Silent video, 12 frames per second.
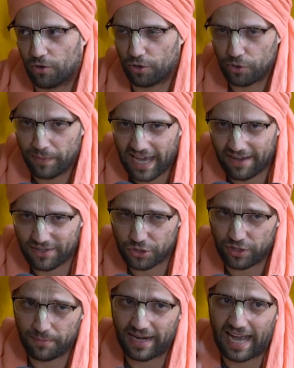Or you may have a
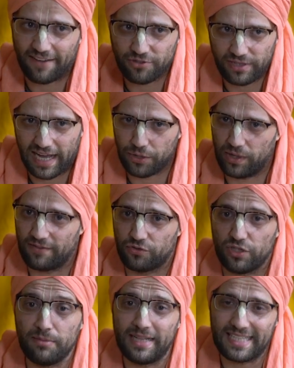dream, and after that you have
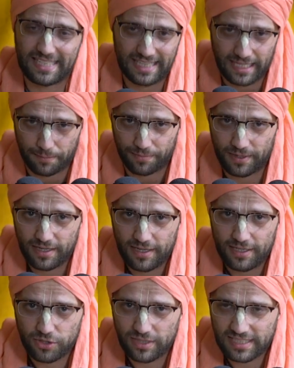dreamless sleep.
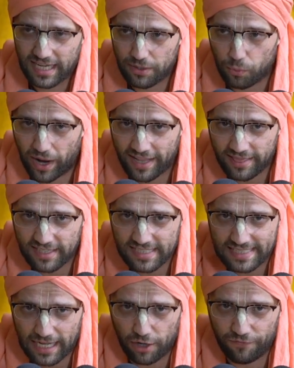So he said, when the
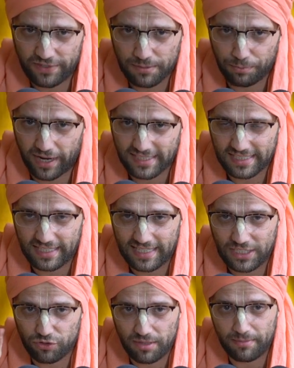self is present
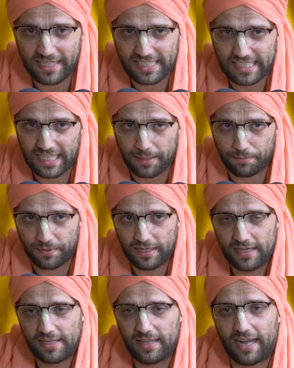in dreamless sleep,
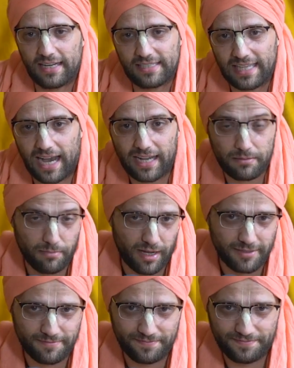that is the
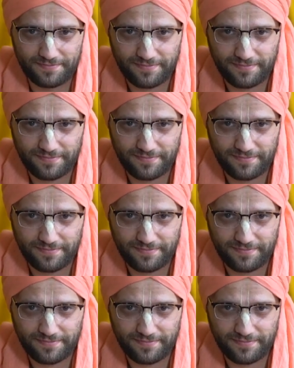Atman.